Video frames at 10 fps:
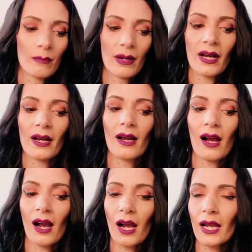but
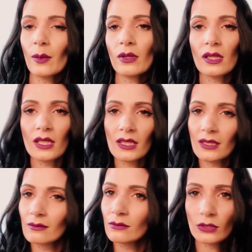I want
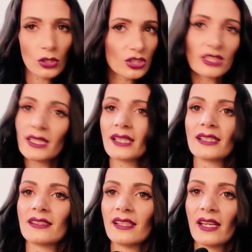to not do
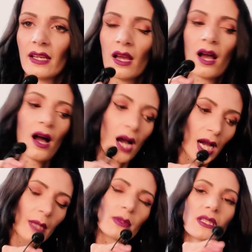that this year.
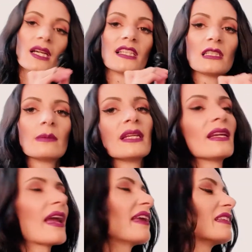I would like to
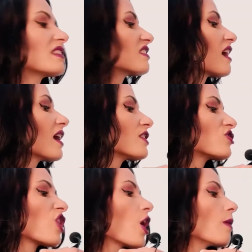be a
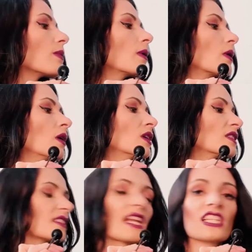skirt top
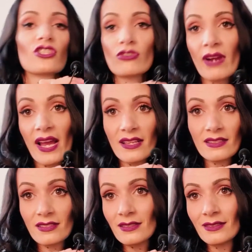/
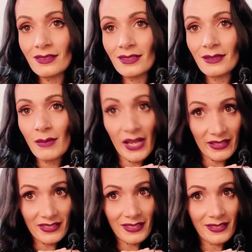dress
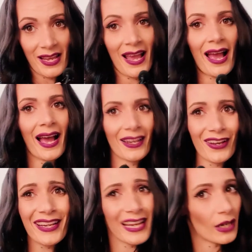person, and
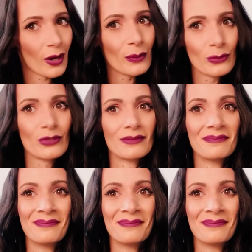I get cold.